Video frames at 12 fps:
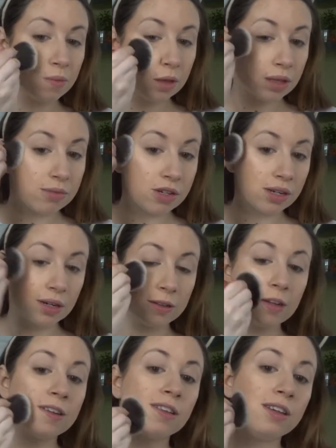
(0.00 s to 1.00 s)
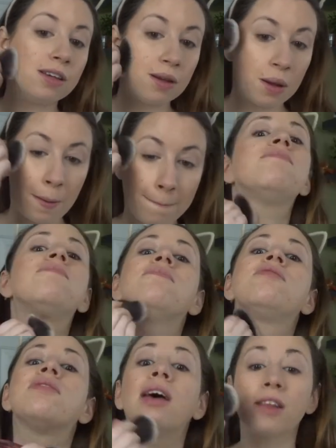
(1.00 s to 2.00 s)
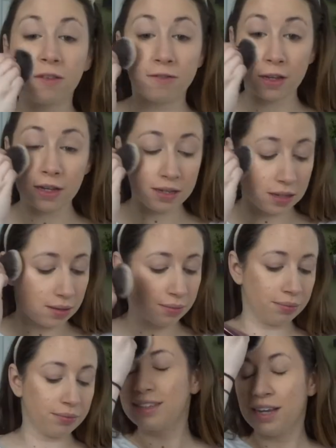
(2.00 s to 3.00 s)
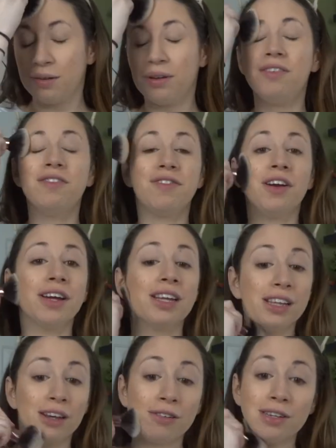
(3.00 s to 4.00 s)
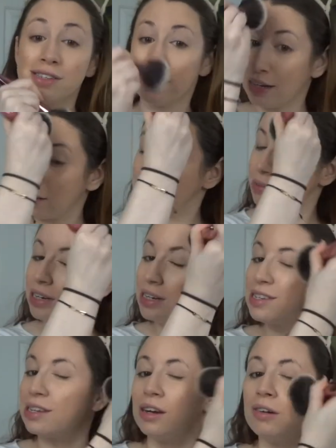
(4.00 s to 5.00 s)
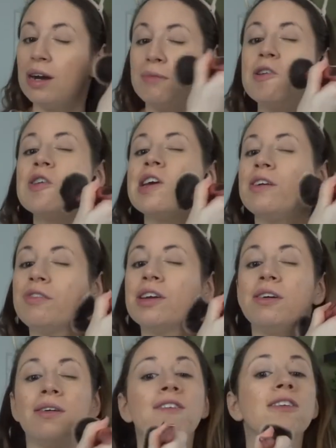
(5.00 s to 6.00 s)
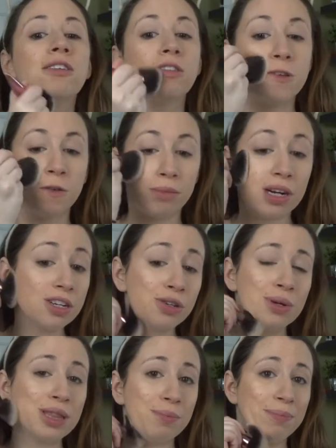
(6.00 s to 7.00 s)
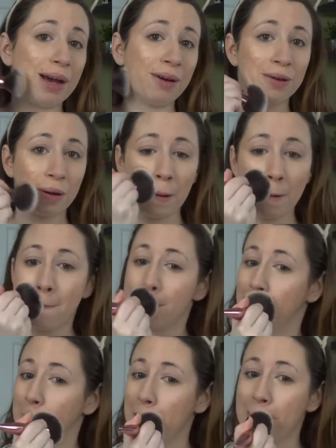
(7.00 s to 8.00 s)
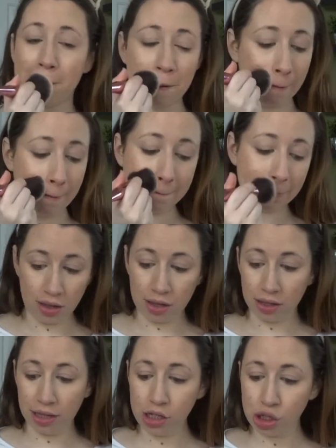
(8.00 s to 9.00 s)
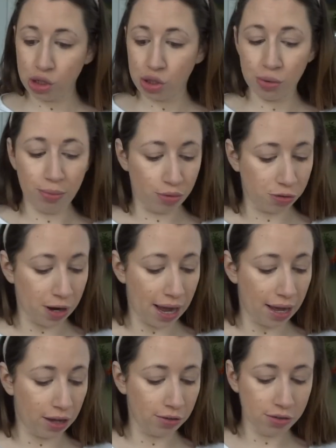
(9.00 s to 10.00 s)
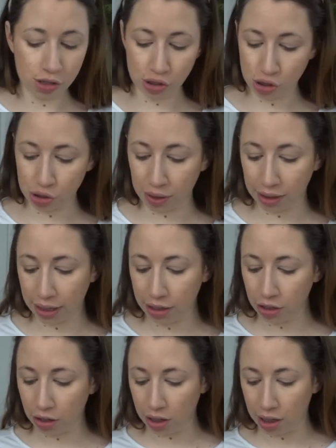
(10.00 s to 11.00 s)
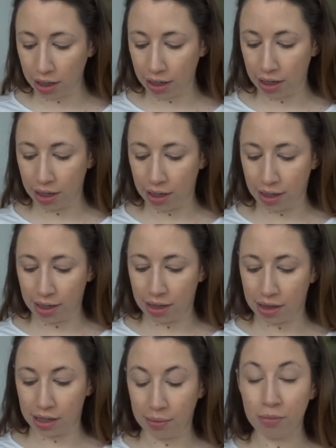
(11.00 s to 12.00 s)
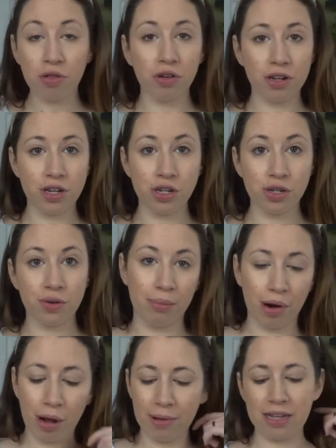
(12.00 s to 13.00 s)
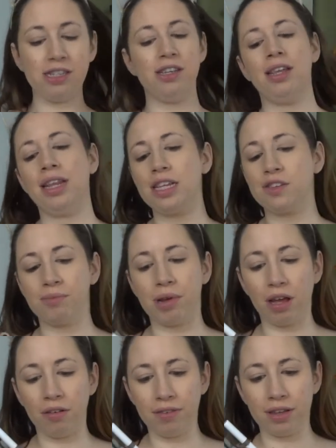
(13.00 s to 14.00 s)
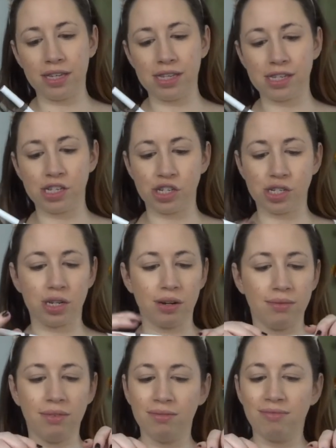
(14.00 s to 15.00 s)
And I'm just gonna lightly set the face. We have a very glowy setting spray, so I'm okay if we go in a little too much with the powder right now. Let's do brows. So I landed on the number 32 brow pencil, and that's from e.l.f. And this is just their